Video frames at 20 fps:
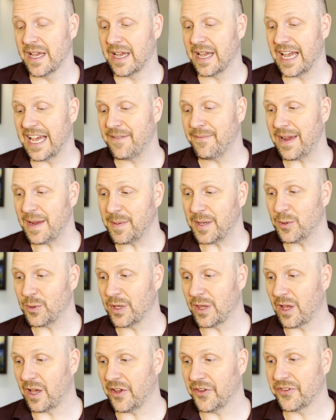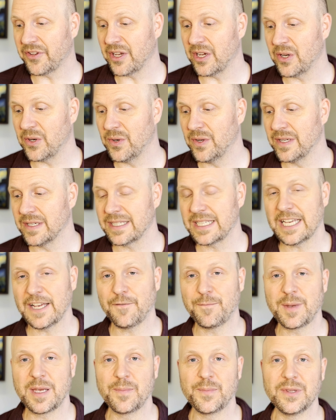And maybe will also give
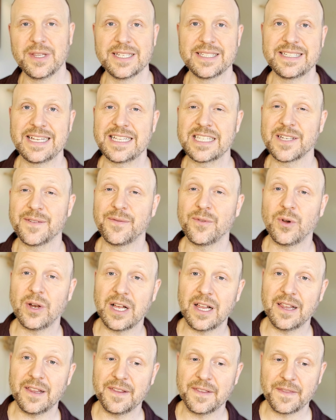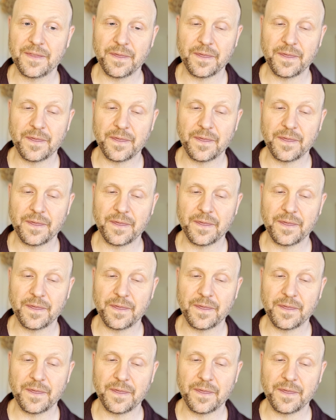people a sense of, well,